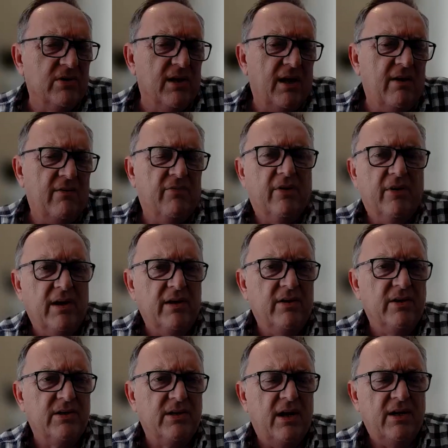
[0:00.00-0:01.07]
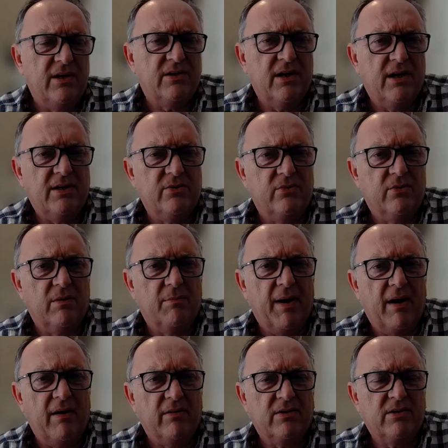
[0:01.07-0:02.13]
slavery. In the States they talk
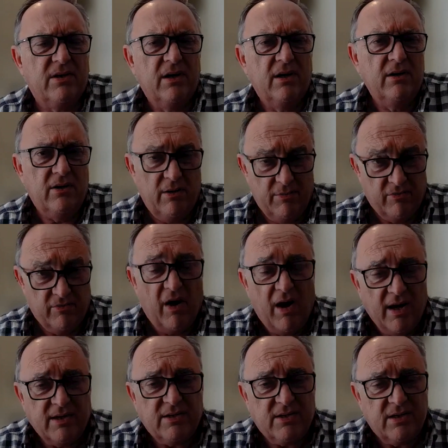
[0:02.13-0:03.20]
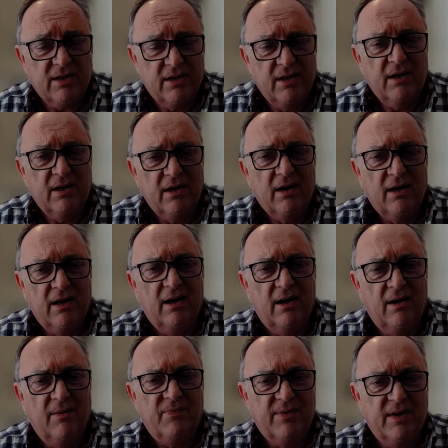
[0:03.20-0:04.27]
about human rights
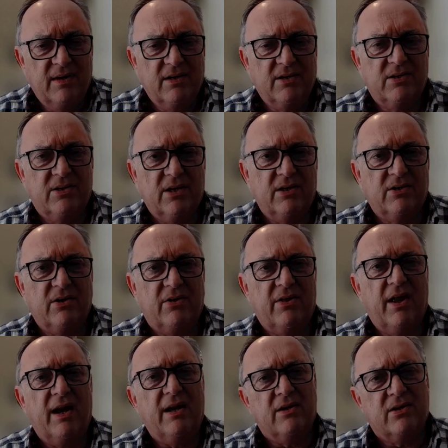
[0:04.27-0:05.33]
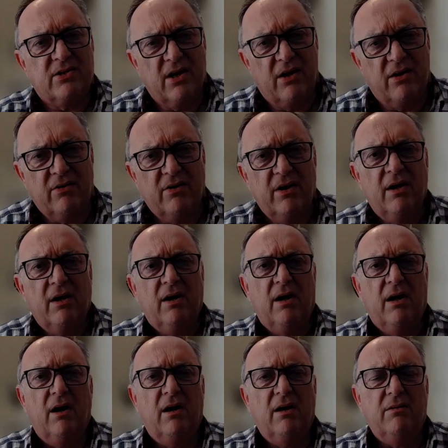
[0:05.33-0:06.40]
as a thing. So
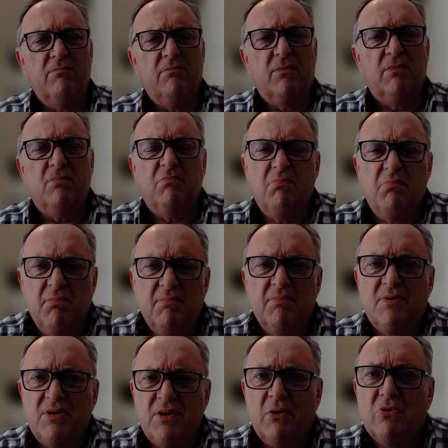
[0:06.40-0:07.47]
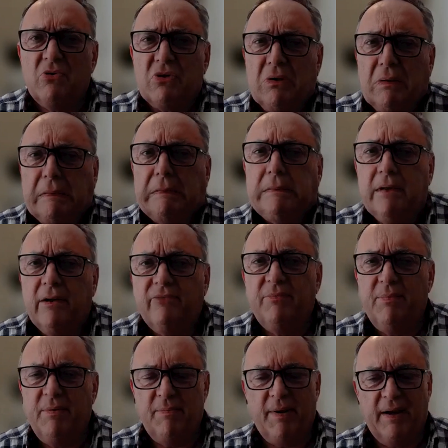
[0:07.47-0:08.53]
social, you have to
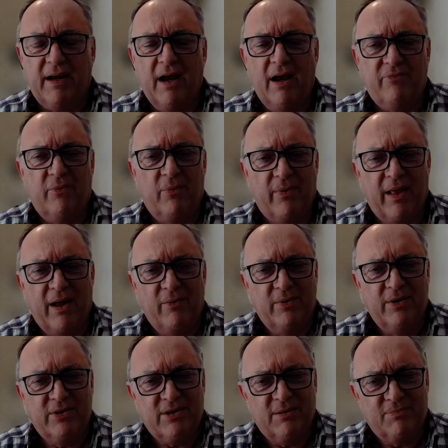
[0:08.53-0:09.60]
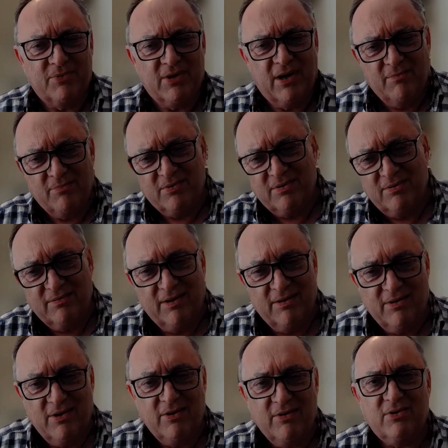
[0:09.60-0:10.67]
be a bit careful with that word sometimes,
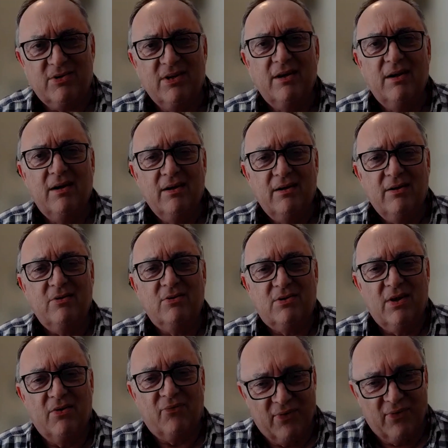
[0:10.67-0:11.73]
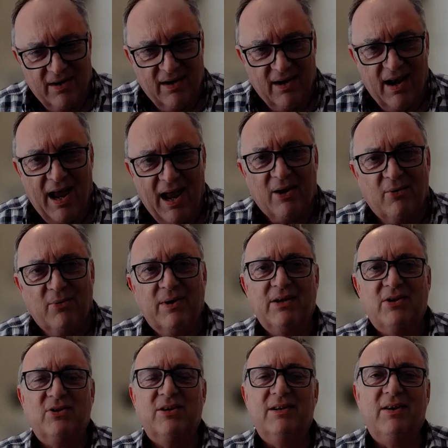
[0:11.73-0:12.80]
and use different
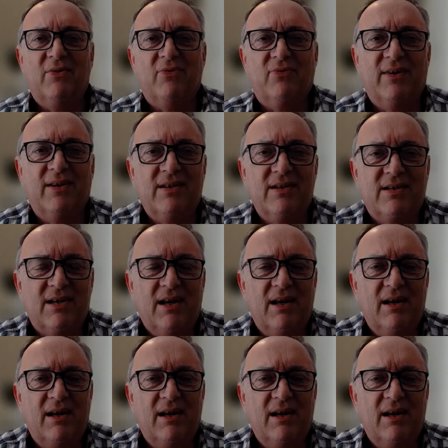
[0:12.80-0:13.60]
language and different